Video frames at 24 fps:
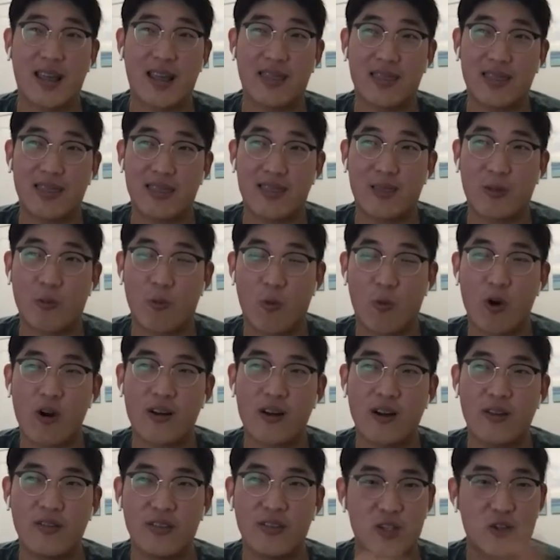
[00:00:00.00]
I
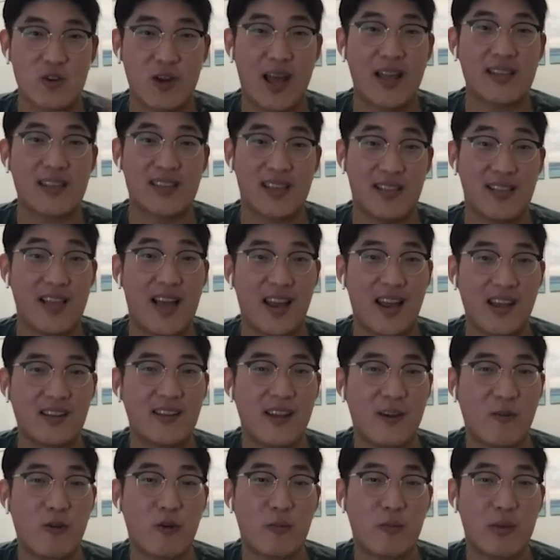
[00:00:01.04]
work on the
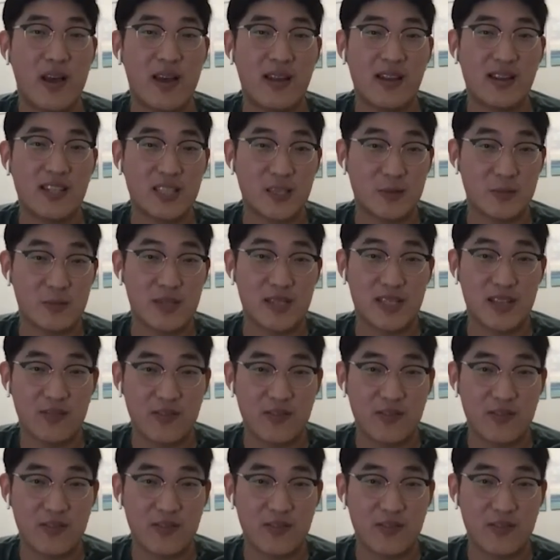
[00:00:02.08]
transatlantic network planning